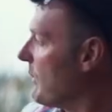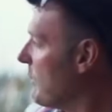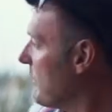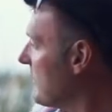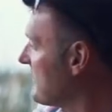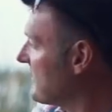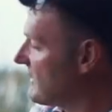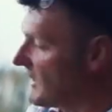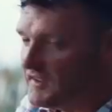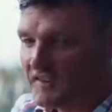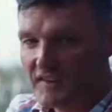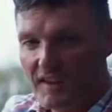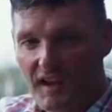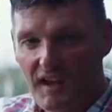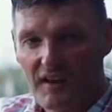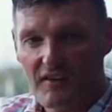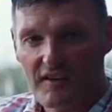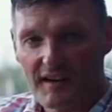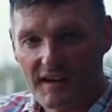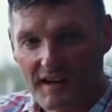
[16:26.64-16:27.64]
But we're just
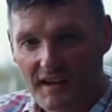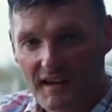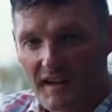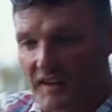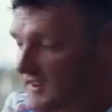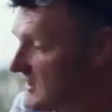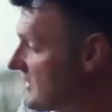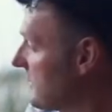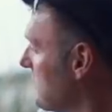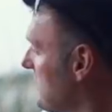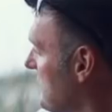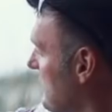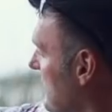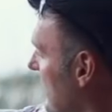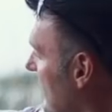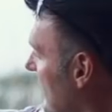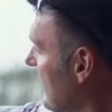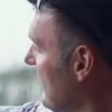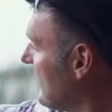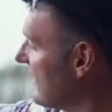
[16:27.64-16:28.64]
hearing some
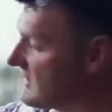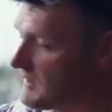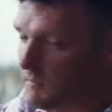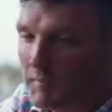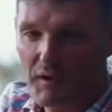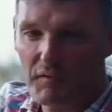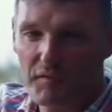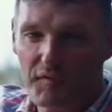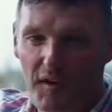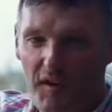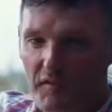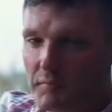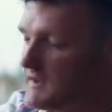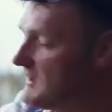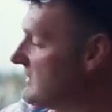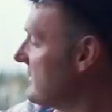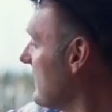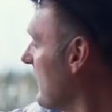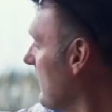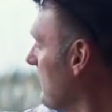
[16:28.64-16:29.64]
cheers. About 5
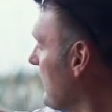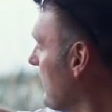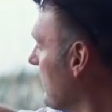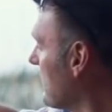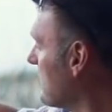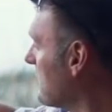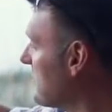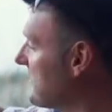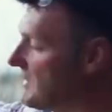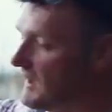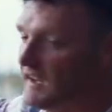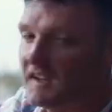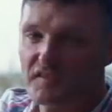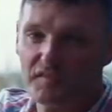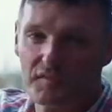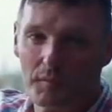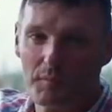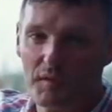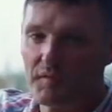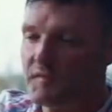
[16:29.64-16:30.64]
minutes ago, we got some cheers
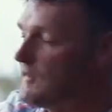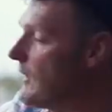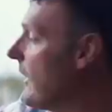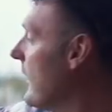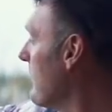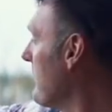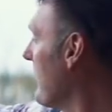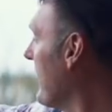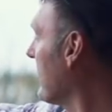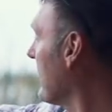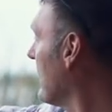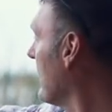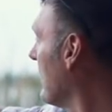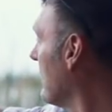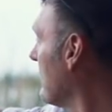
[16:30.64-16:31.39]
from the far bank